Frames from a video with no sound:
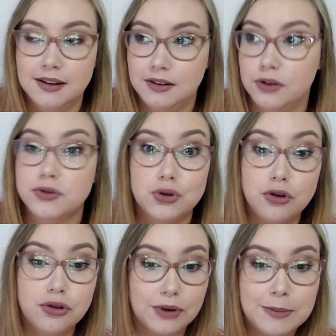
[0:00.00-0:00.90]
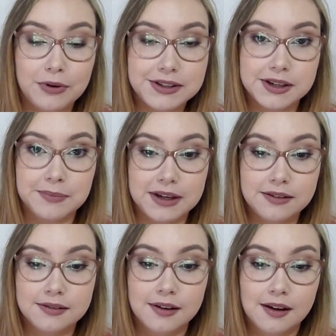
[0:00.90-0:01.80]
No, 2 3 point
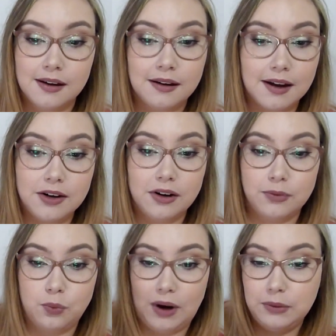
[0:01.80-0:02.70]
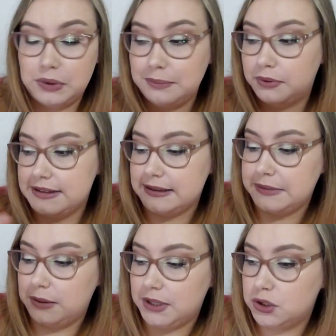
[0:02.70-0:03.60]
somethings and not 1 point
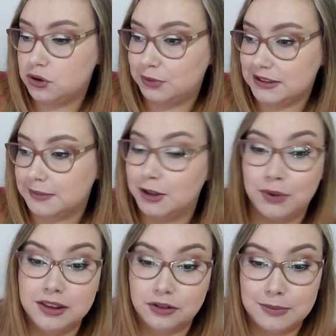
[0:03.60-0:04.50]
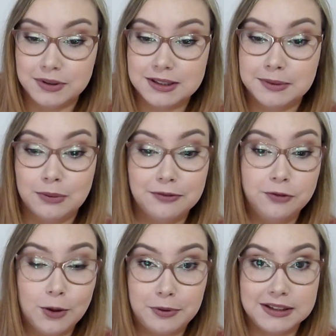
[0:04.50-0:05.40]
something, 1 2 point something, 1 3 point something, 1
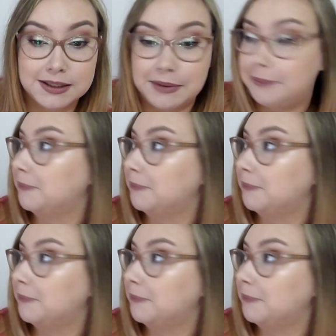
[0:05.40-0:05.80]
4 point something.